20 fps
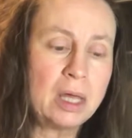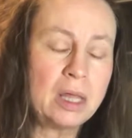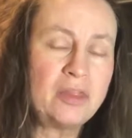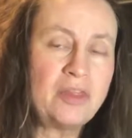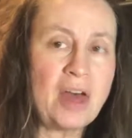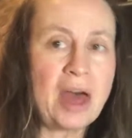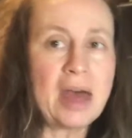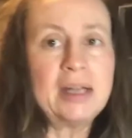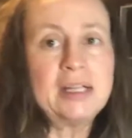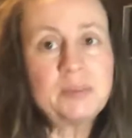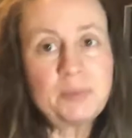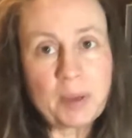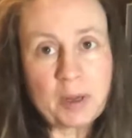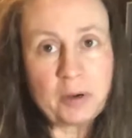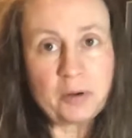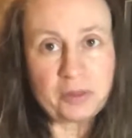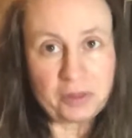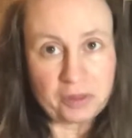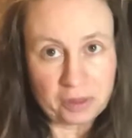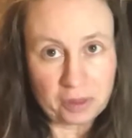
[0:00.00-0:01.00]
that is
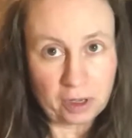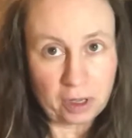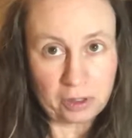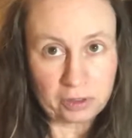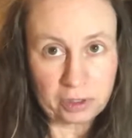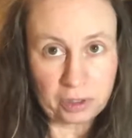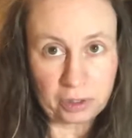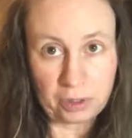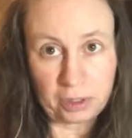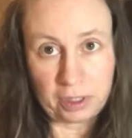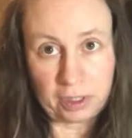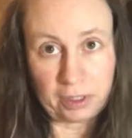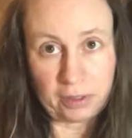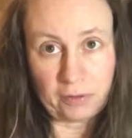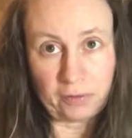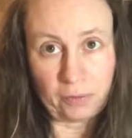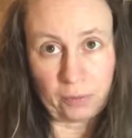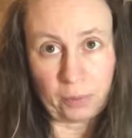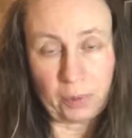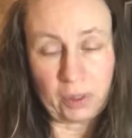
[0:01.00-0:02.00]
better than the
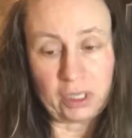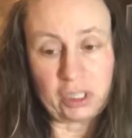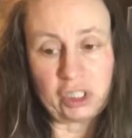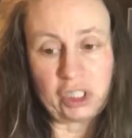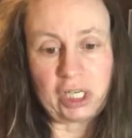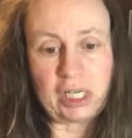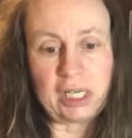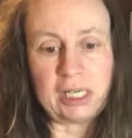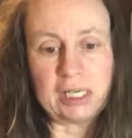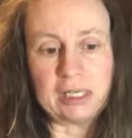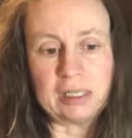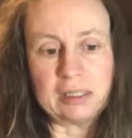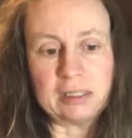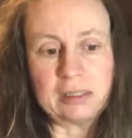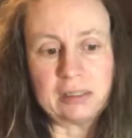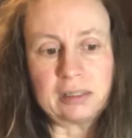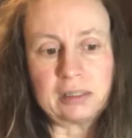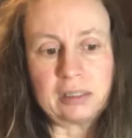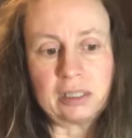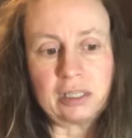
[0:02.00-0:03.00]
alternative, which
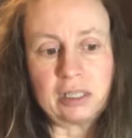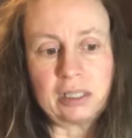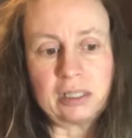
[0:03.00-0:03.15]
is